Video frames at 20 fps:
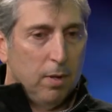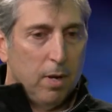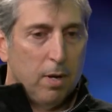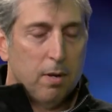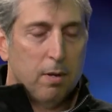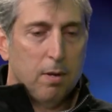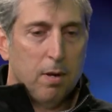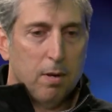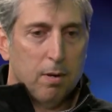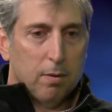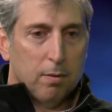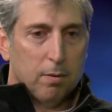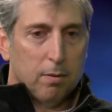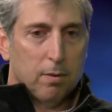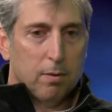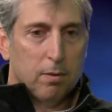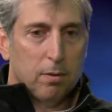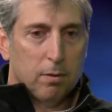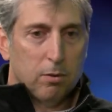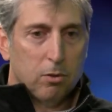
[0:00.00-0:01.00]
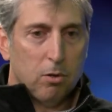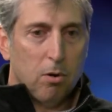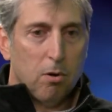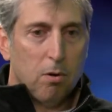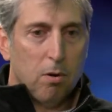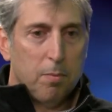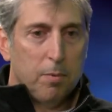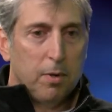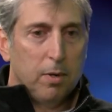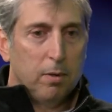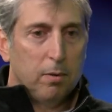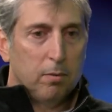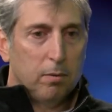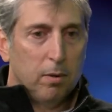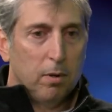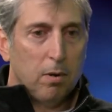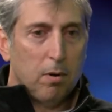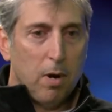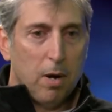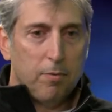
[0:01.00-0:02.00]
Yeah, yeah. So, I
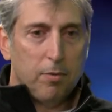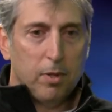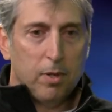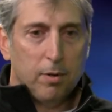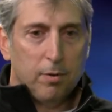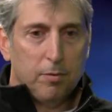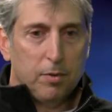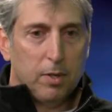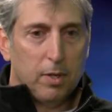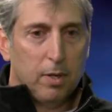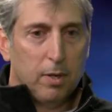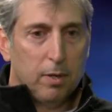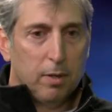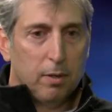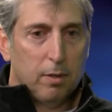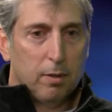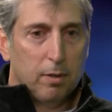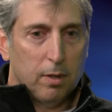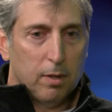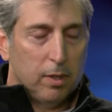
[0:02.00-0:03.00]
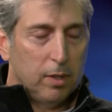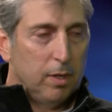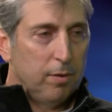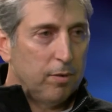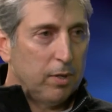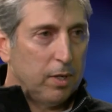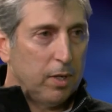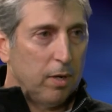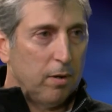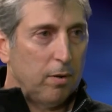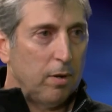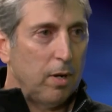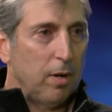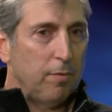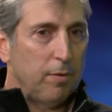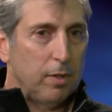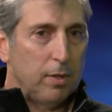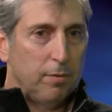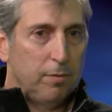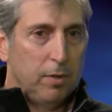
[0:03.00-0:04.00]
mean, I've lived in the Cleveland area,
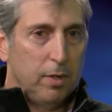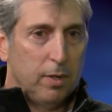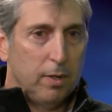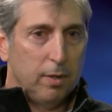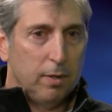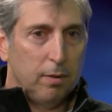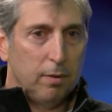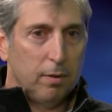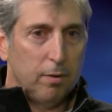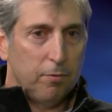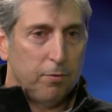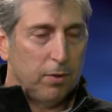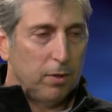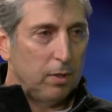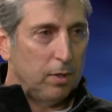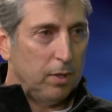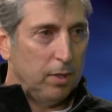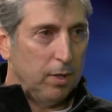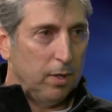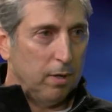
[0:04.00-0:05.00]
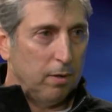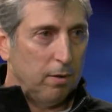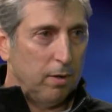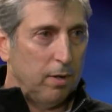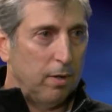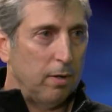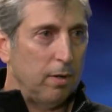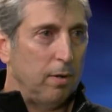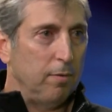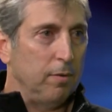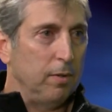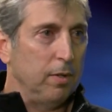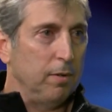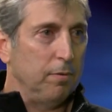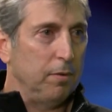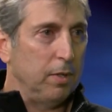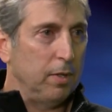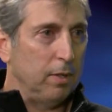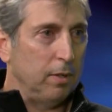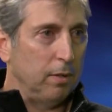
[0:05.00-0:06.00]
I've lived in the Philly area, I've
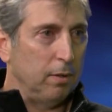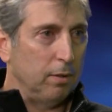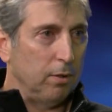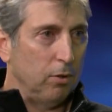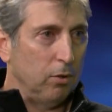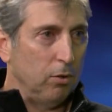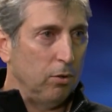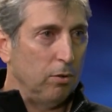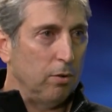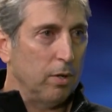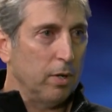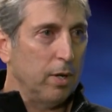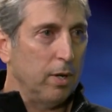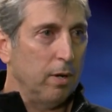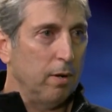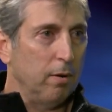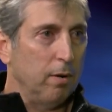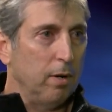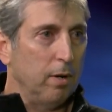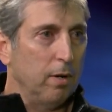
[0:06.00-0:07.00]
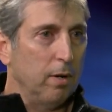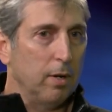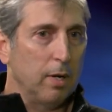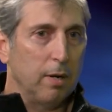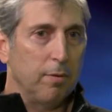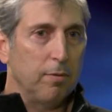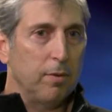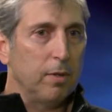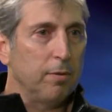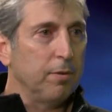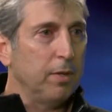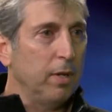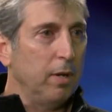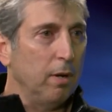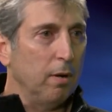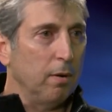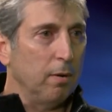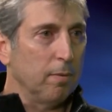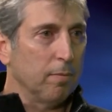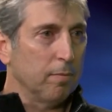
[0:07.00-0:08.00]
lived in the New York area, and I've lived
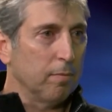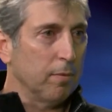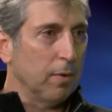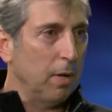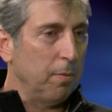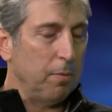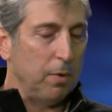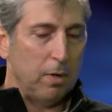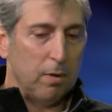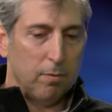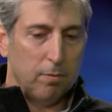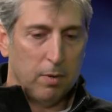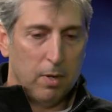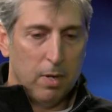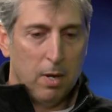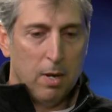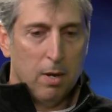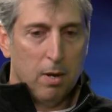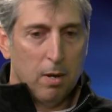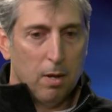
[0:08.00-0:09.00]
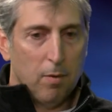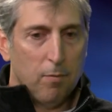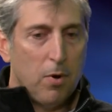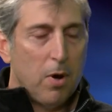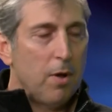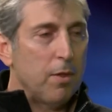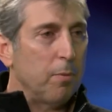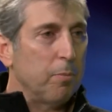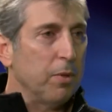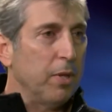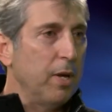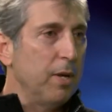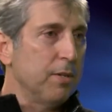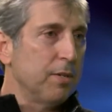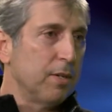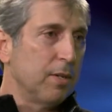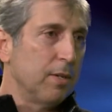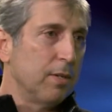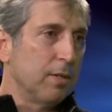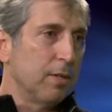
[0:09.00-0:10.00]
here. I mean, of all the
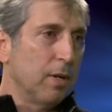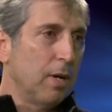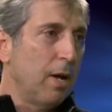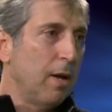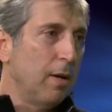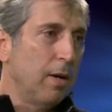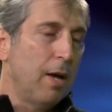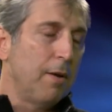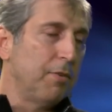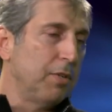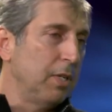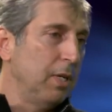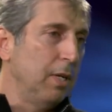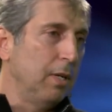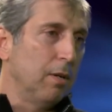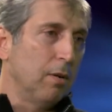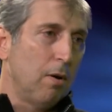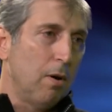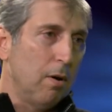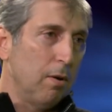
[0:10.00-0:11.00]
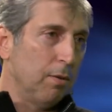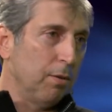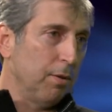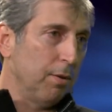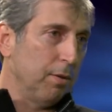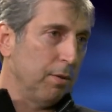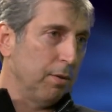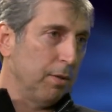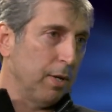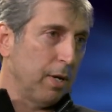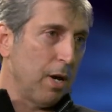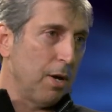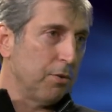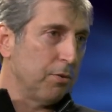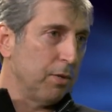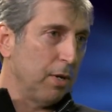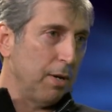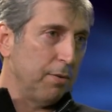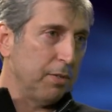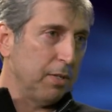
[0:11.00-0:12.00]
places, and I've seen the
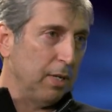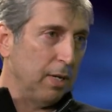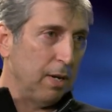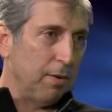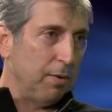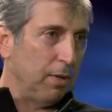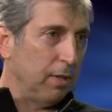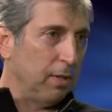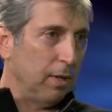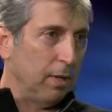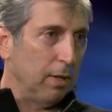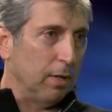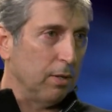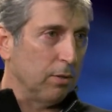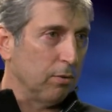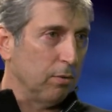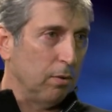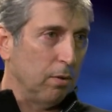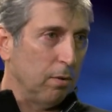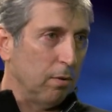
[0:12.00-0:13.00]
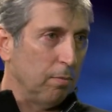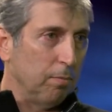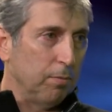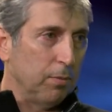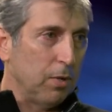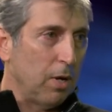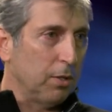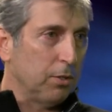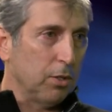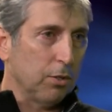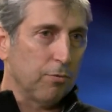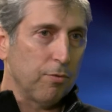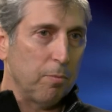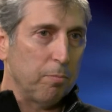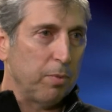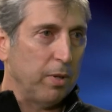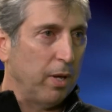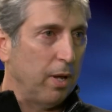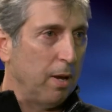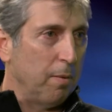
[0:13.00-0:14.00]
country, I've seen everything, because, not just
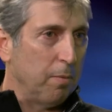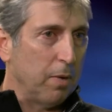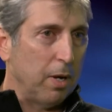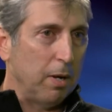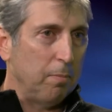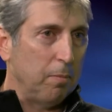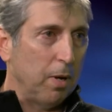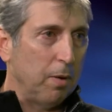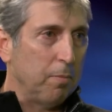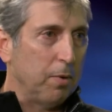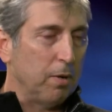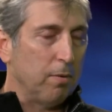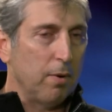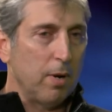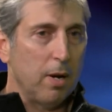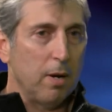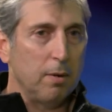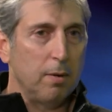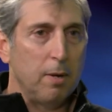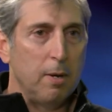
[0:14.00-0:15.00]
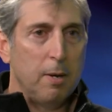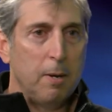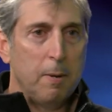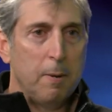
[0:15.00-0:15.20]
from playing, but I've been around.